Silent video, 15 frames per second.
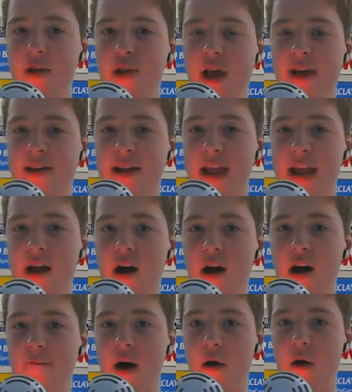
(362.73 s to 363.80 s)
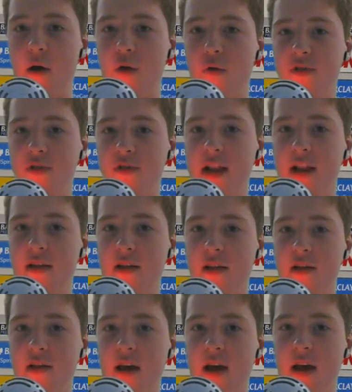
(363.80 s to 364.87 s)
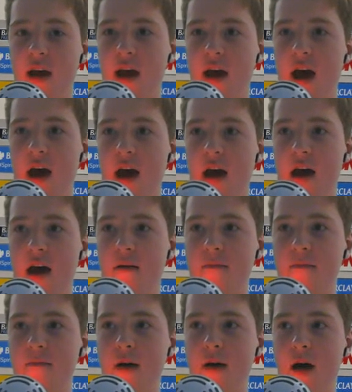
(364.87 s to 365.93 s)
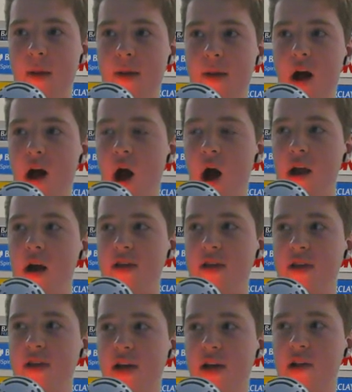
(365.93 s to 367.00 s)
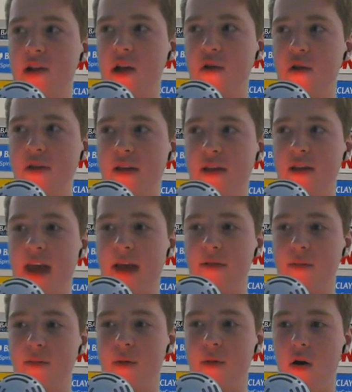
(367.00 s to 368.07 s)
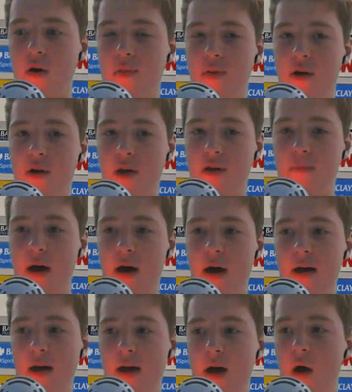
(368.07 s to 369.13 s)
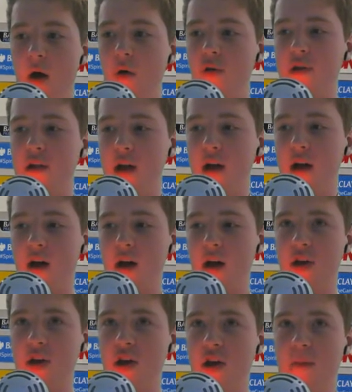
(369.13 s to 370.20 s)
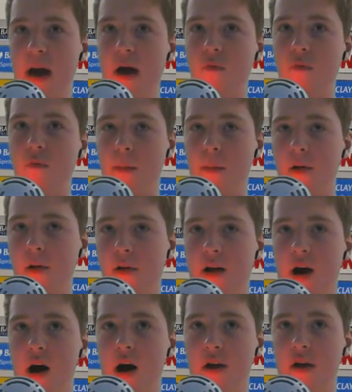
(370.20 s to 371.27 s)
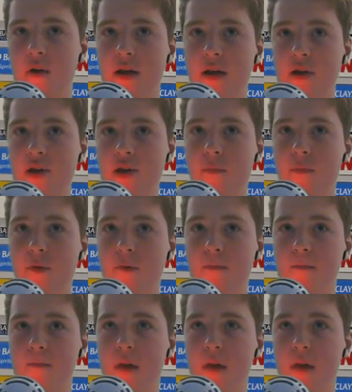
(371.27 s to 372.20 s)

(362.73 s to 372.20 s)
Jesse Lingard firing on all cylinders, I mean, I can't see us losing this game tomorrow, to be honest. But I'd also like to ask you about Romelu Lukaku in general.